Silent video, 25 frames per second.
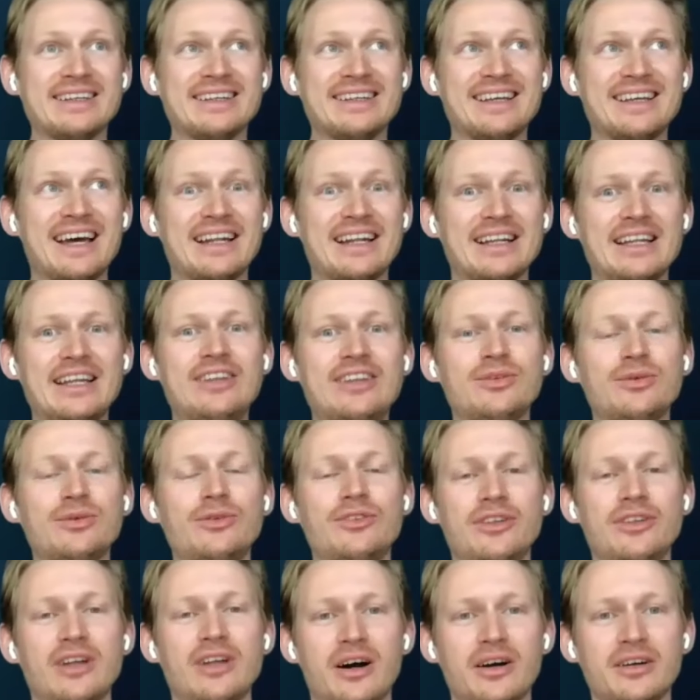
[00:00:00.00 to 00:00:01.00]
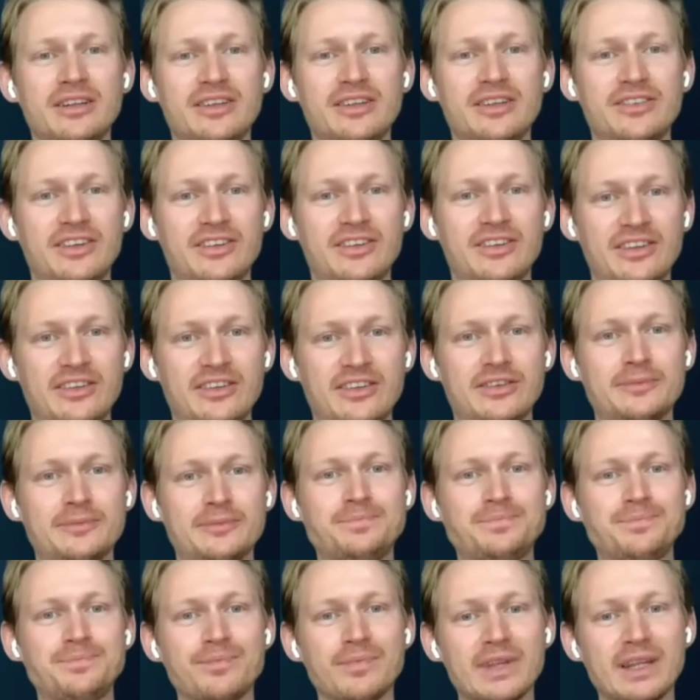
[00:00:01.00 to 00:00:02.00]
can lead to stuckness, is this
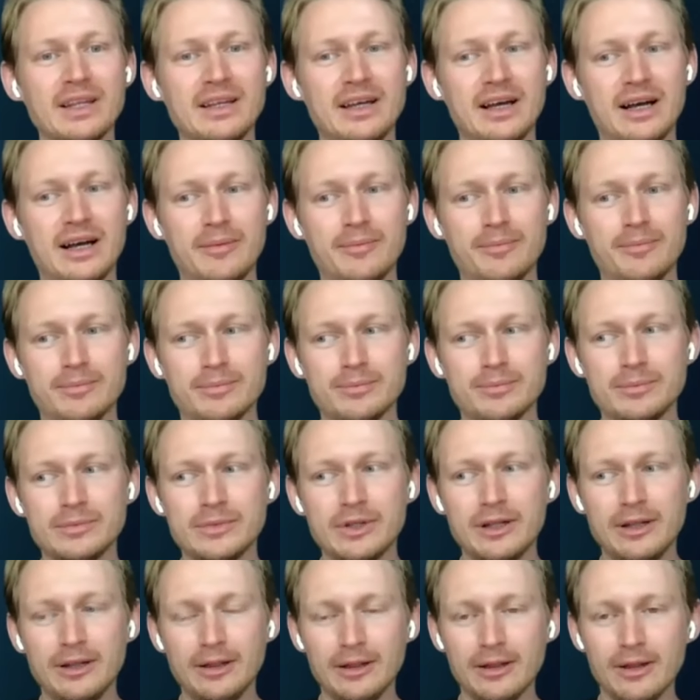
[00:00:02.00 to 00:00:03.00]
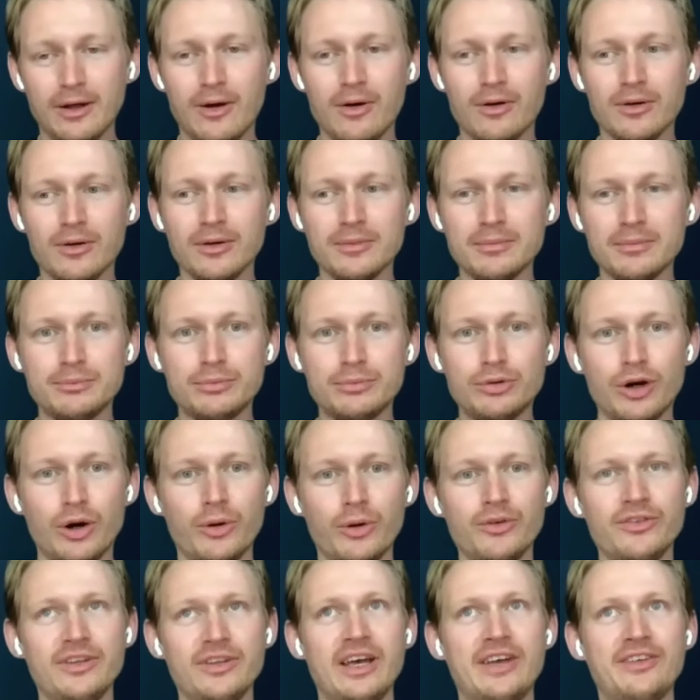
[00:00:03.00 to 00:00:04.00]
long
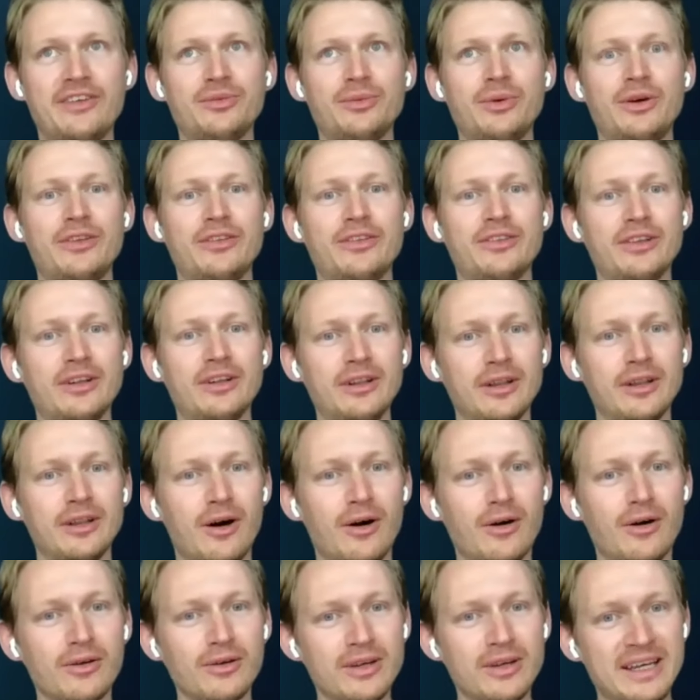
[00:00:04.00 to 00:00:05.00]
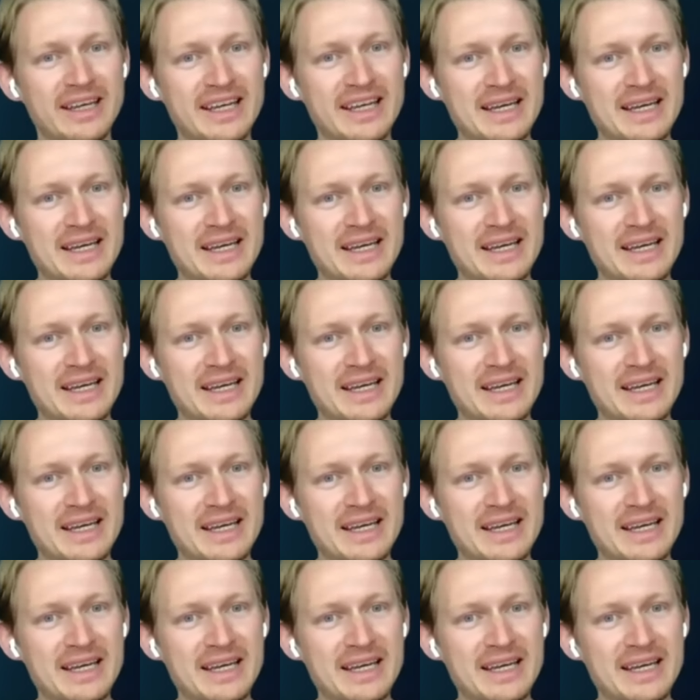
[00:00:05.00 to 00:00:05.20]
process with long